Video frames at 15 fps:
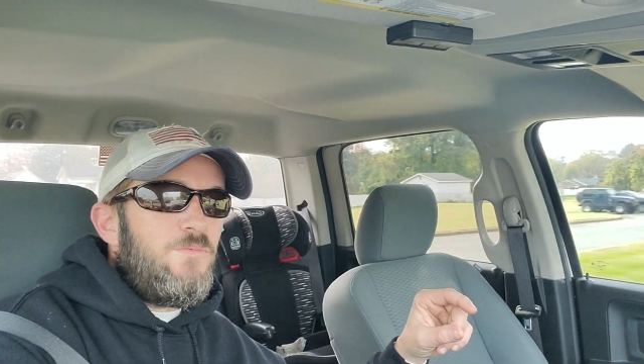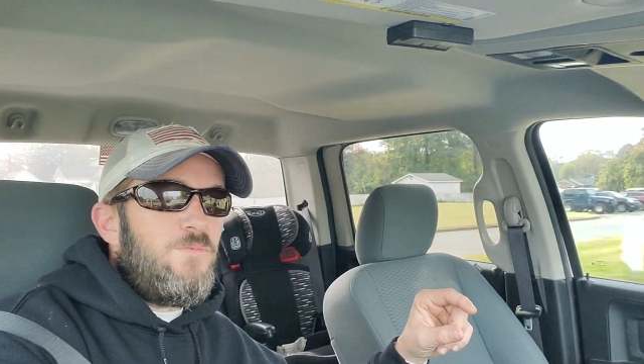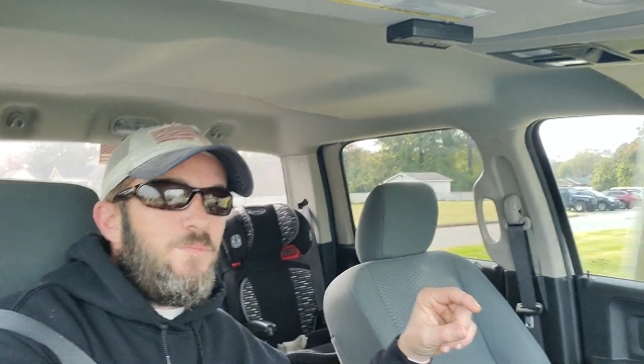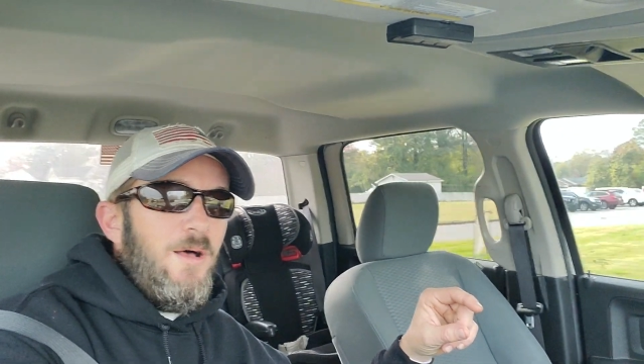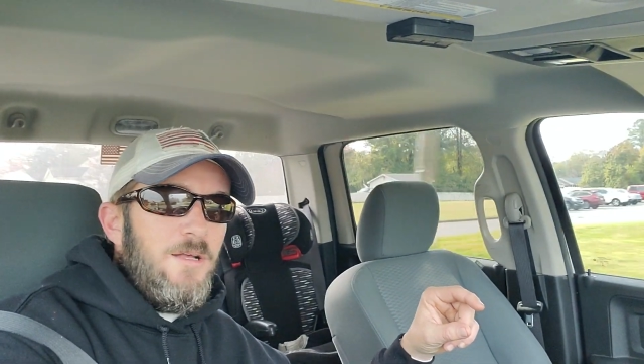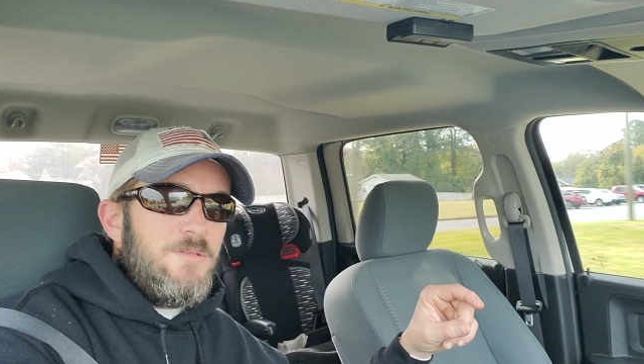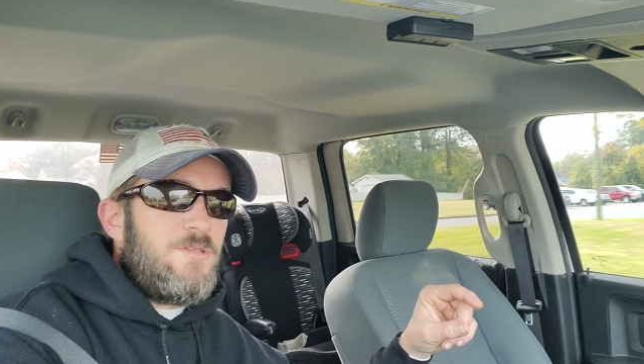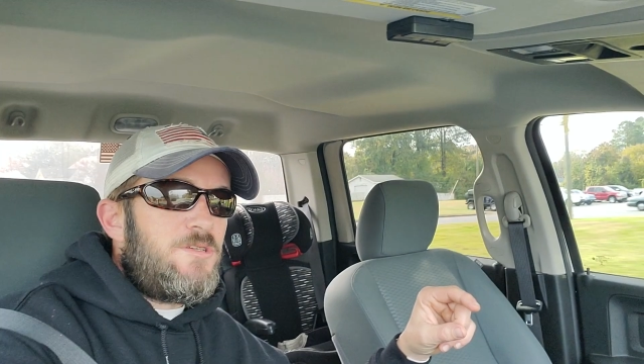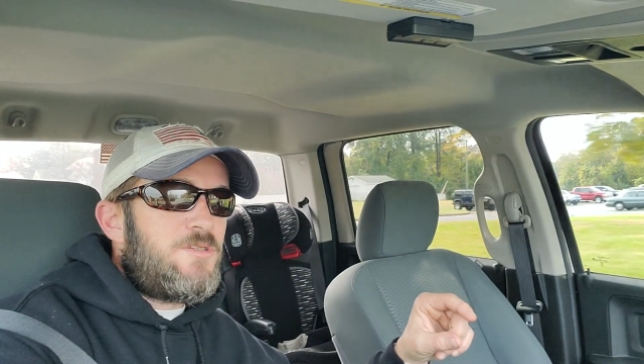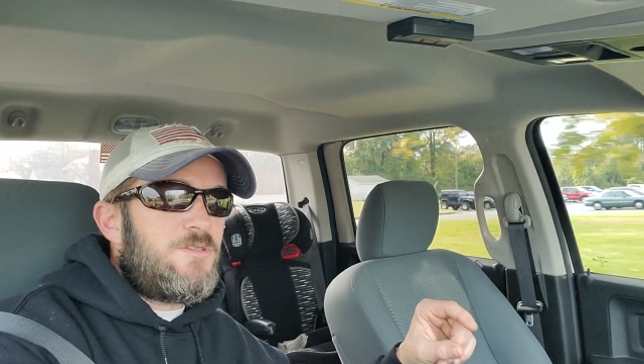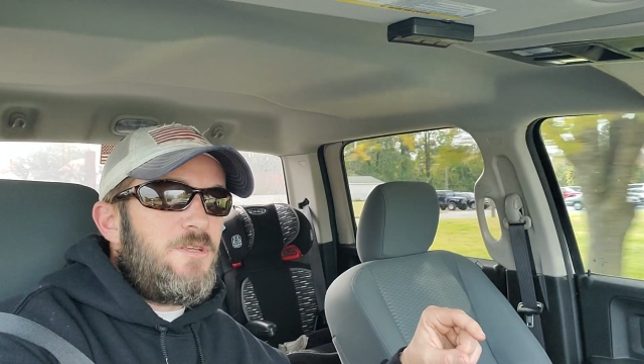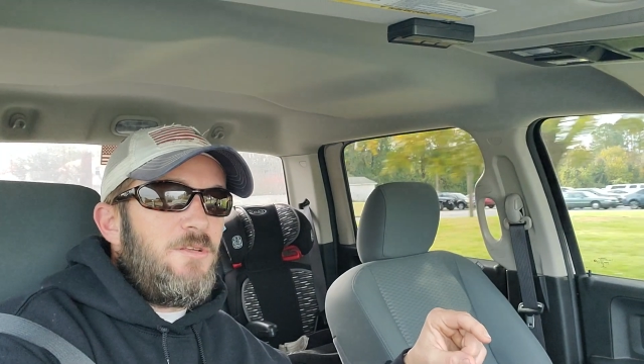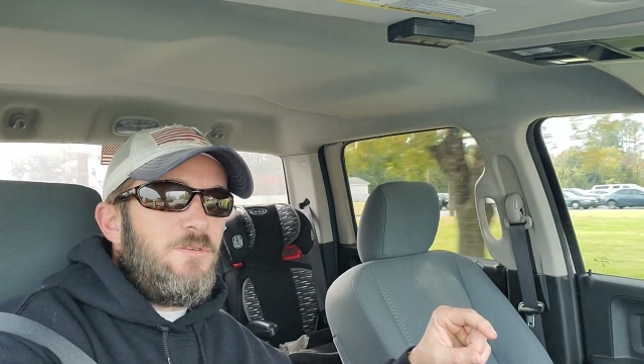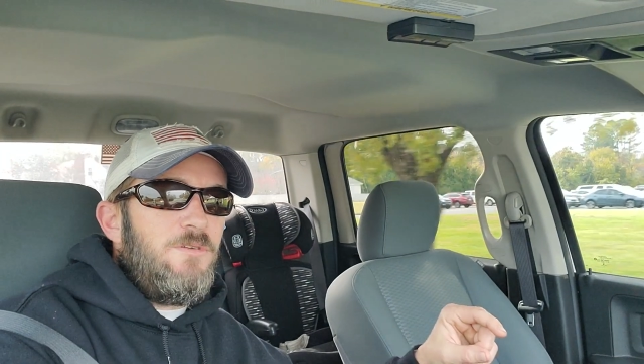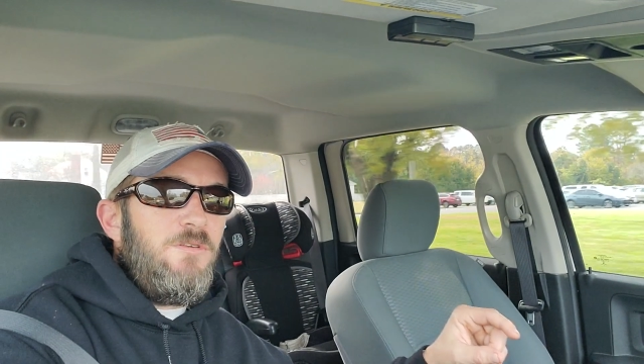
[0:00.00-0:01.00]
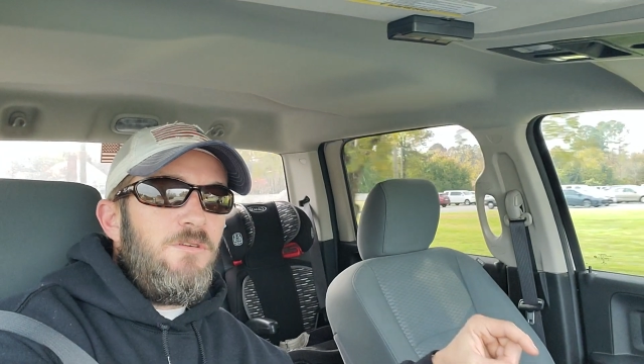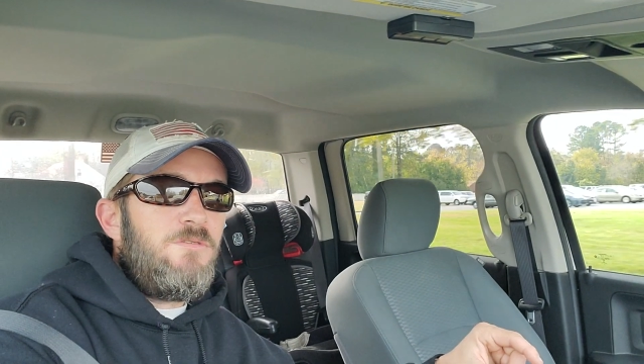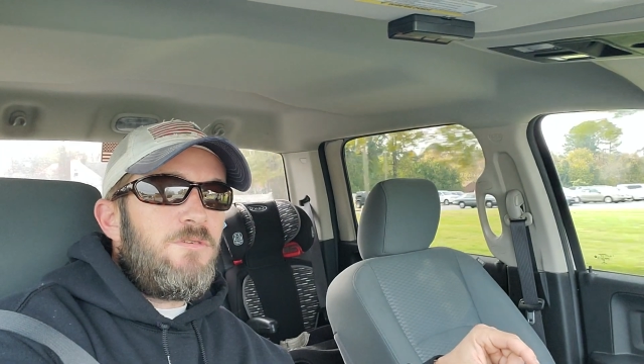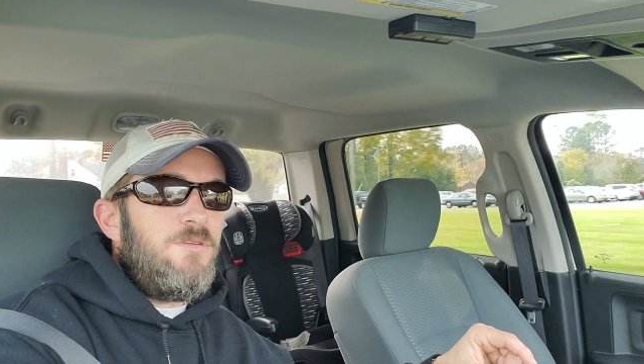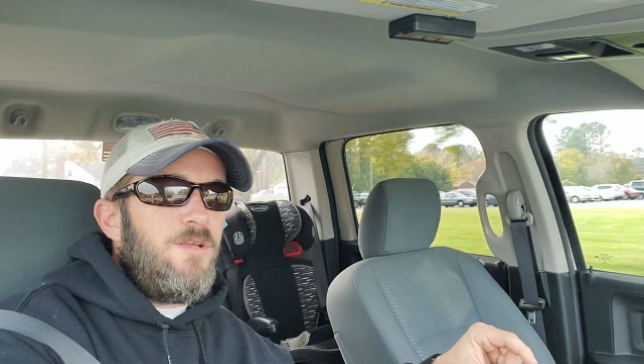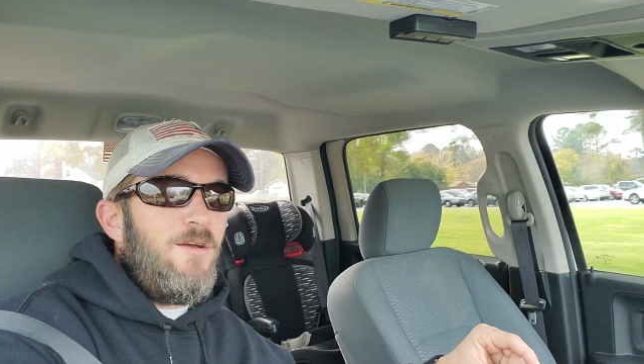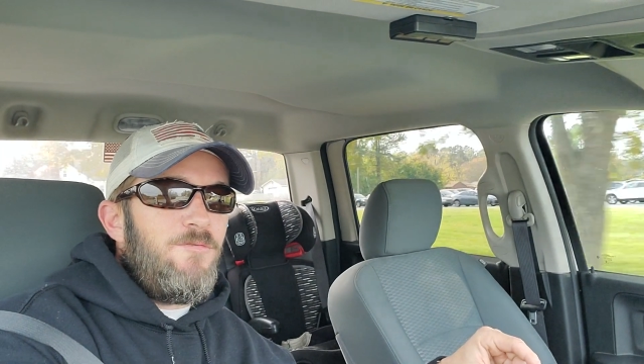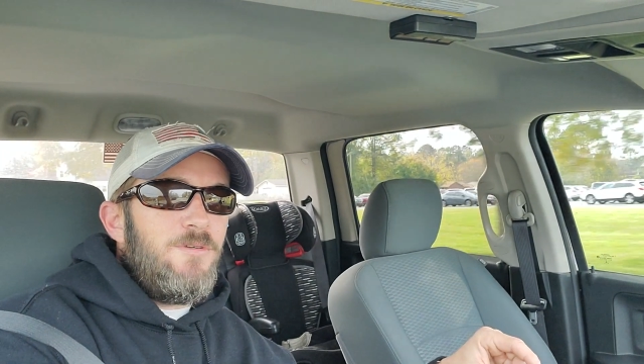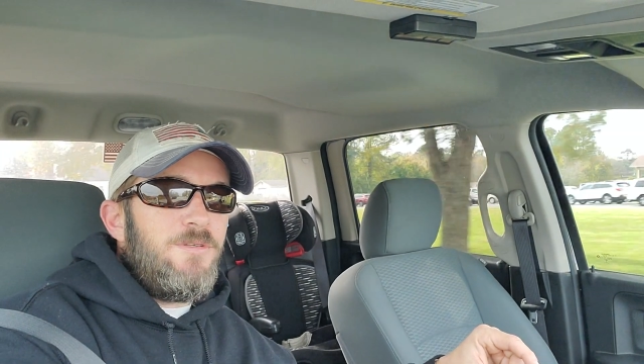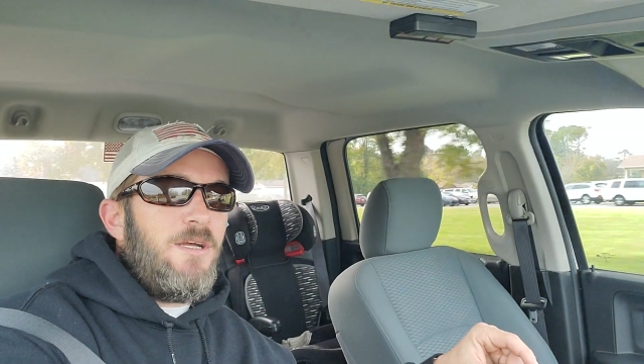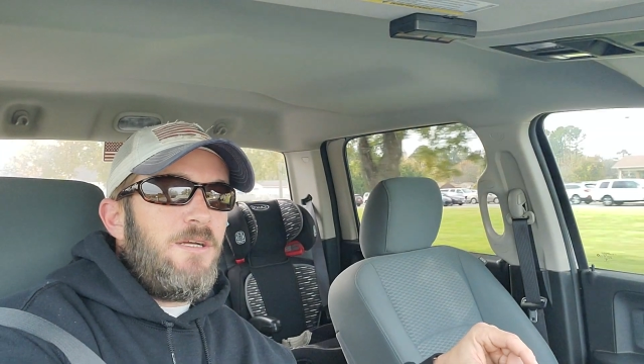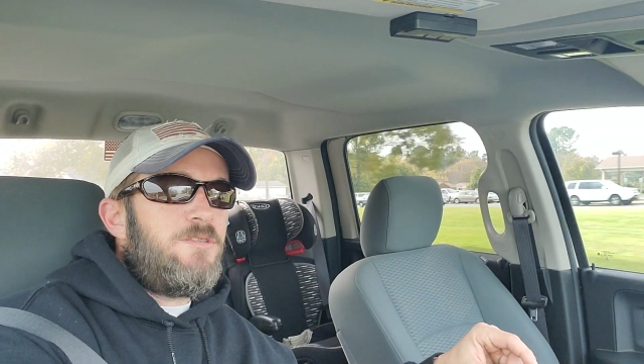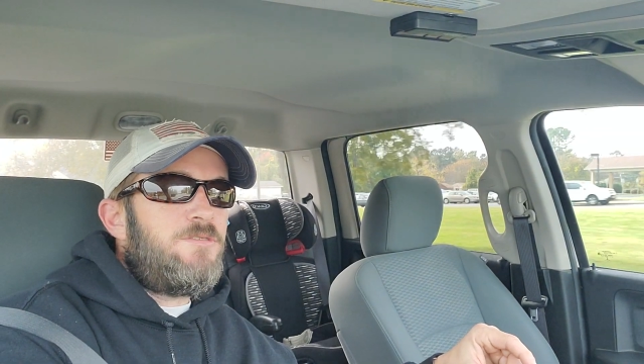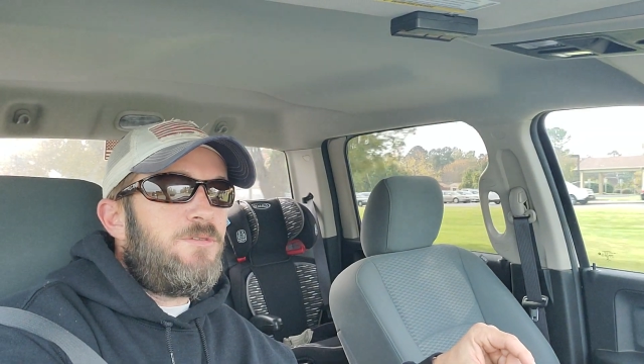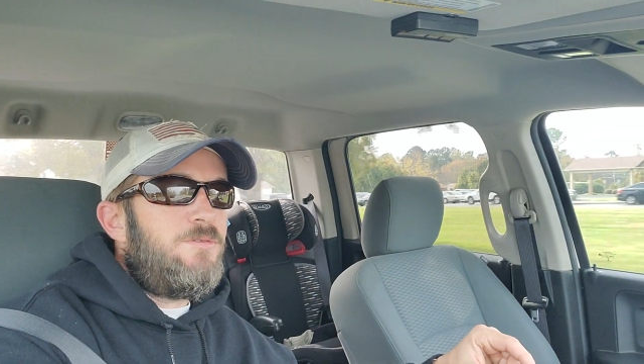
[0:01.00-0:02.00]
politicians on the local level
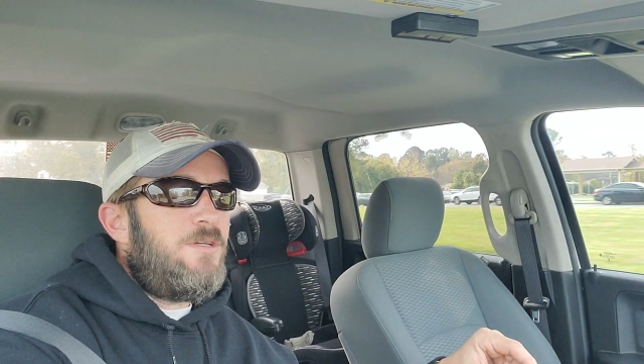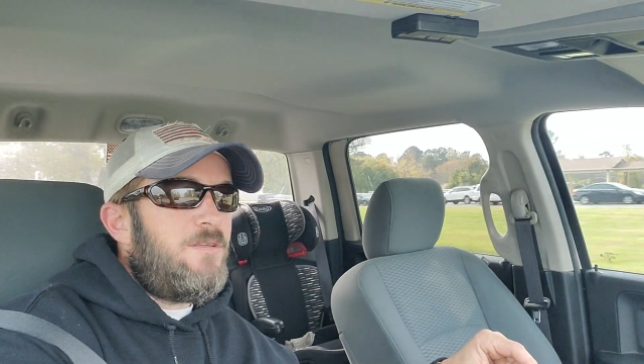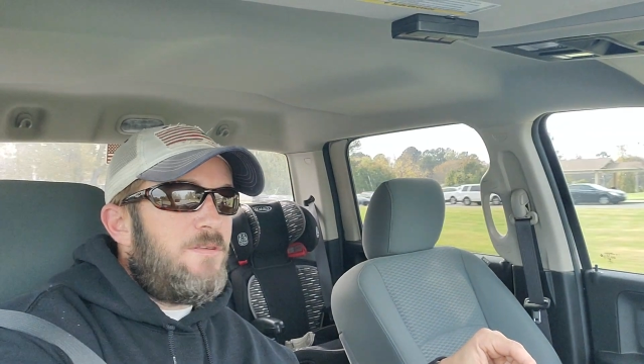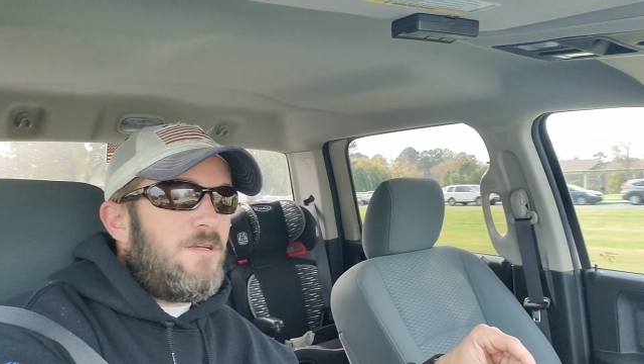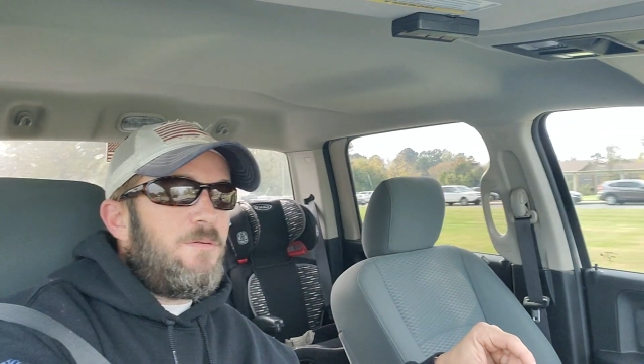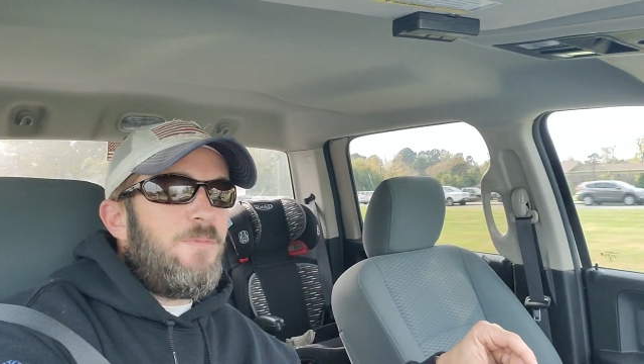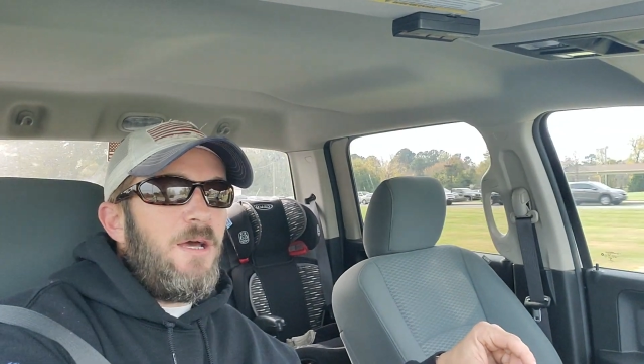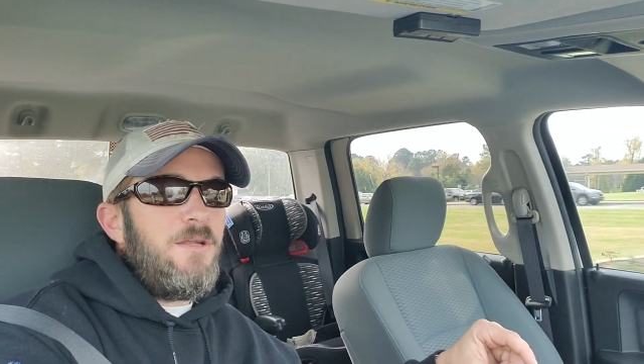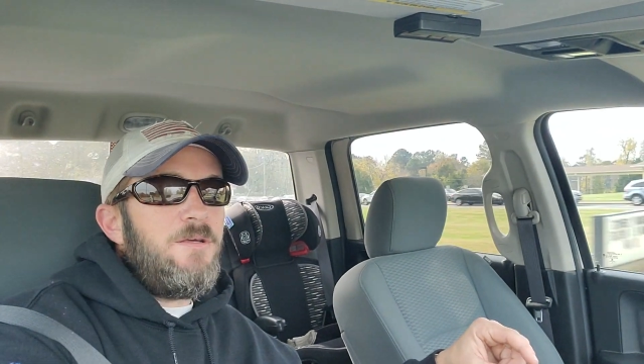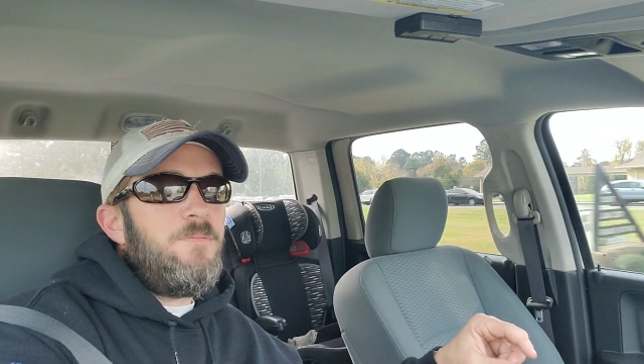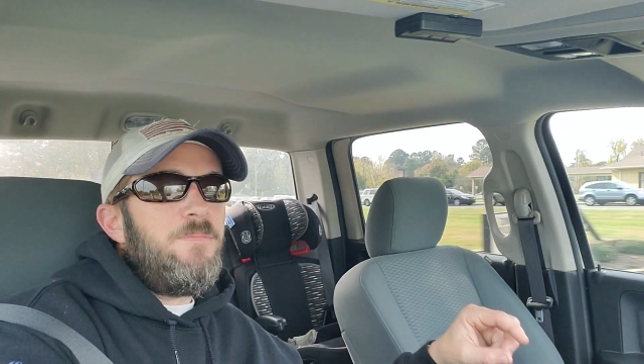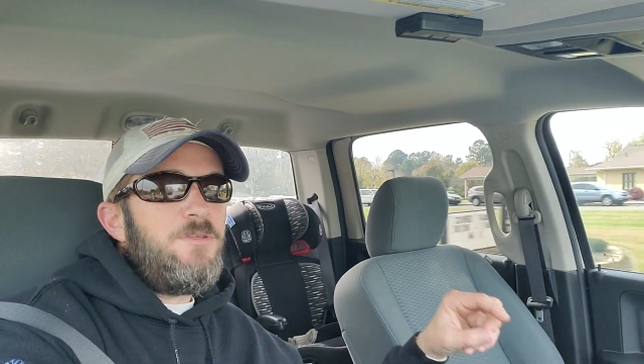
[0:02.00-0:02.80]
not to do anything about it.